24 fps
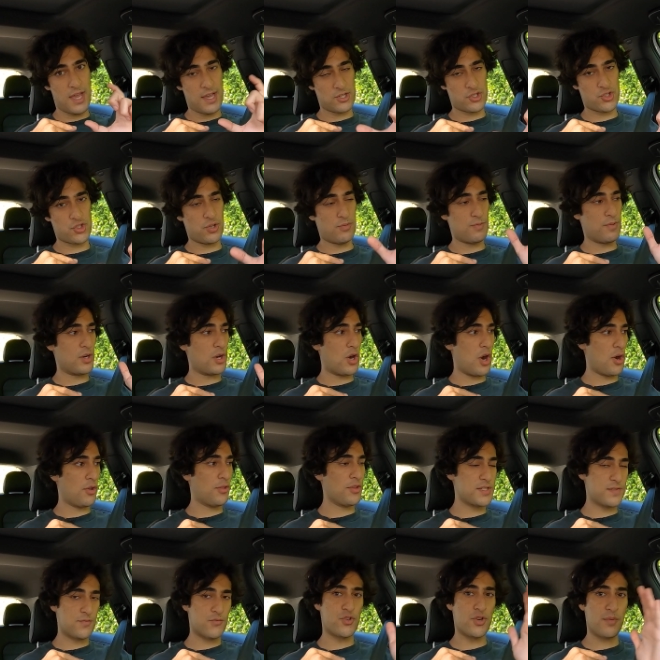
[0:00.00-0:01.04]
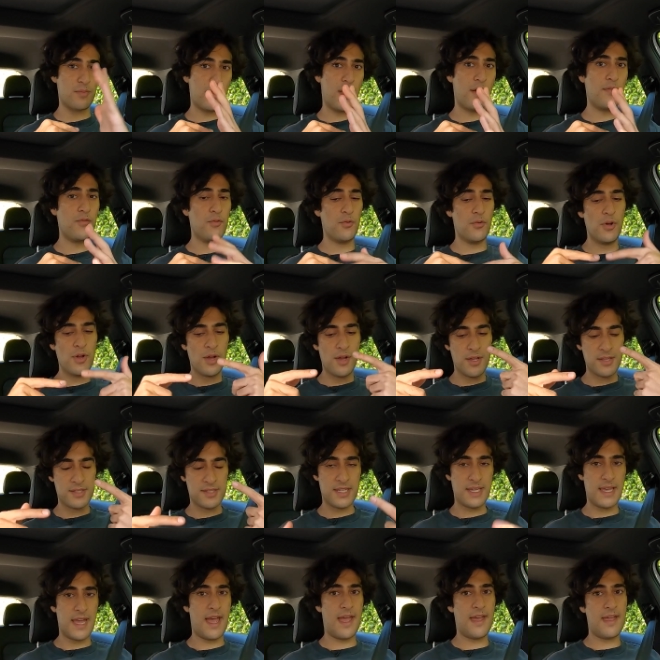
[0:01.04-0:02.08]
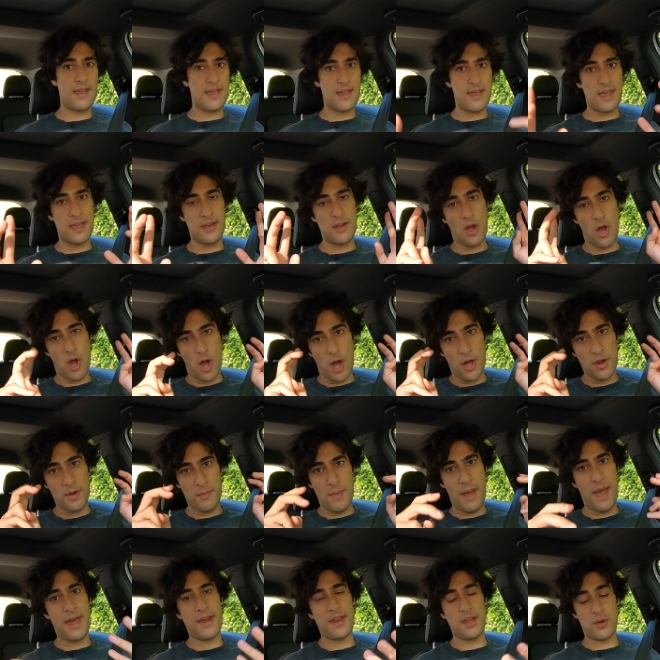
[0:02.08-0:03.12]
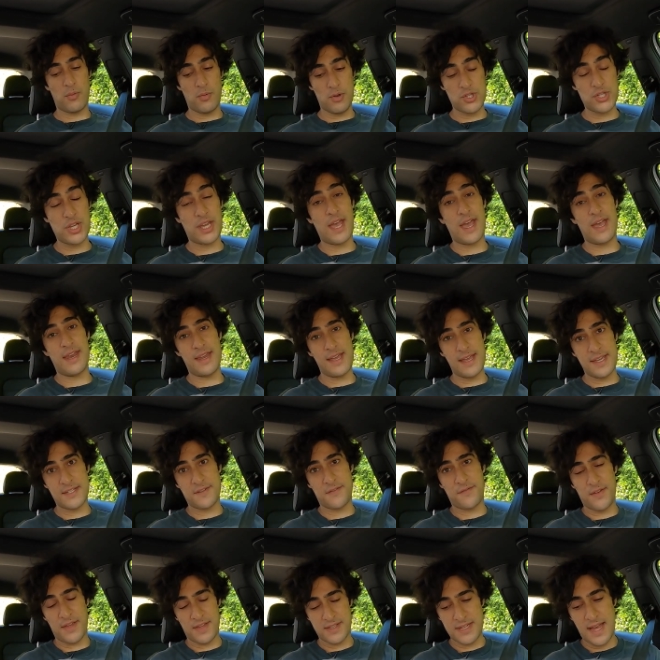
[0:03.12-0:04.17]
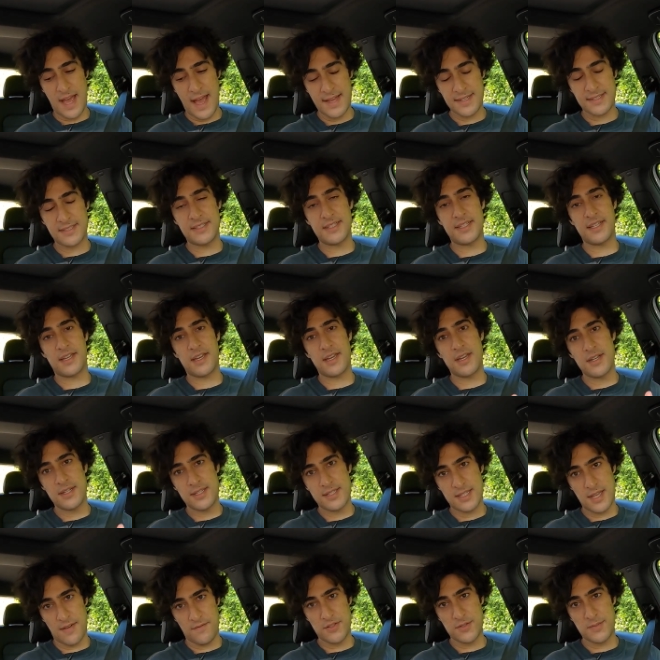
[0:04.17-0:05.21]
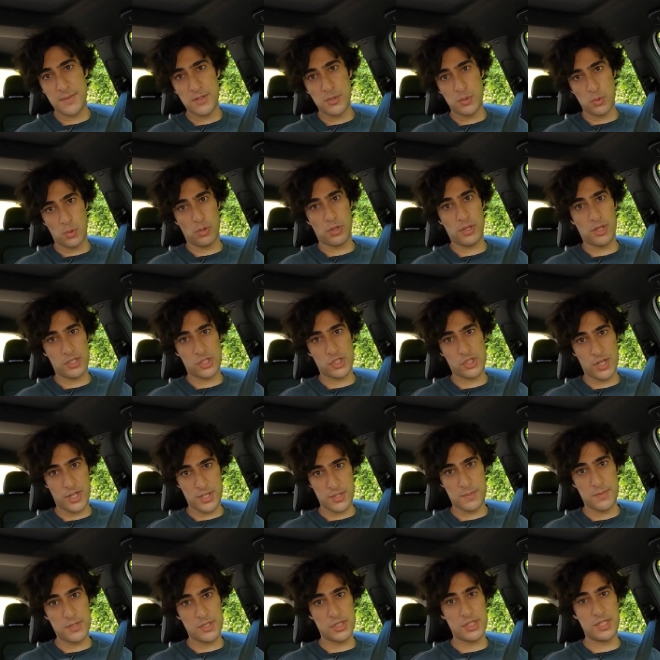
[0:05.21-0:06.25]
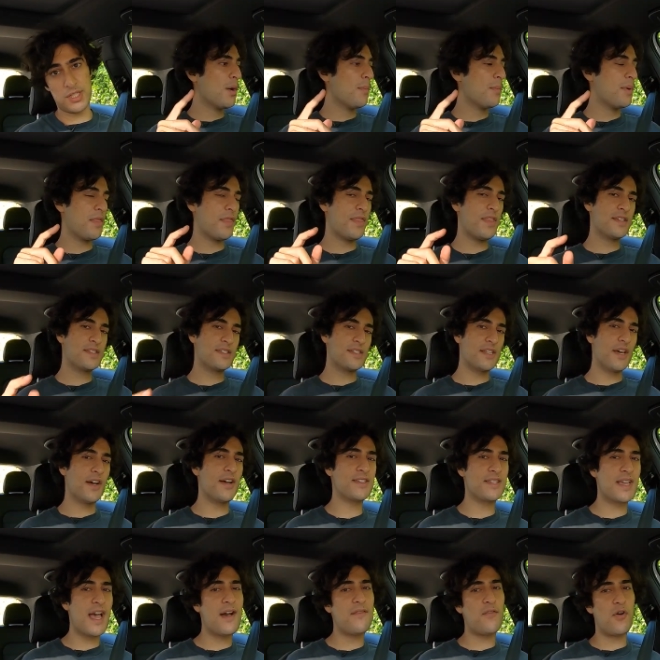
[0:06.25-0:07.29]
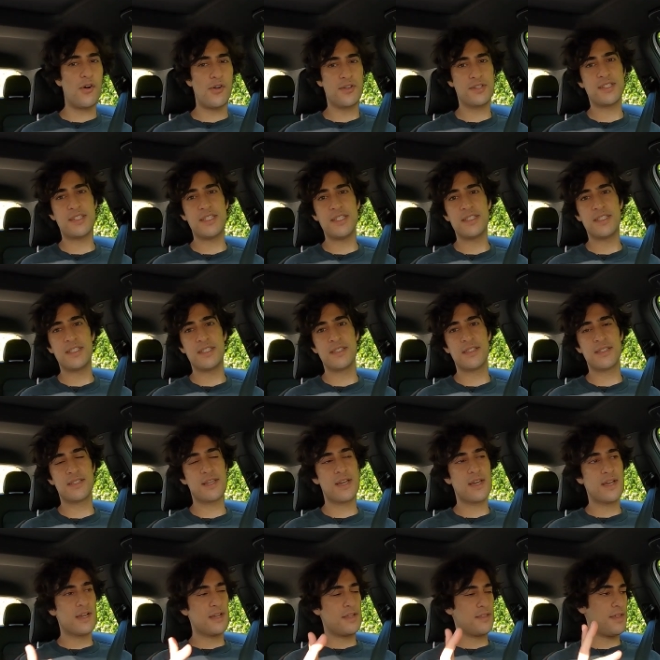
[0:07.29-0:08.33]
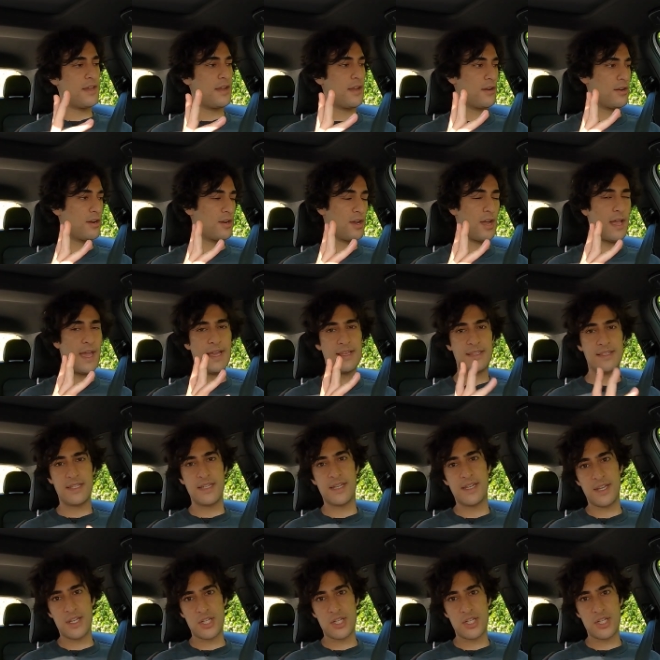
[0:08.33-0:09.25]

extra, regardless of trim level, to get an automatic, which again is a fantastic 7-speed dual clutch transmission. But this does have all seasons. They are 18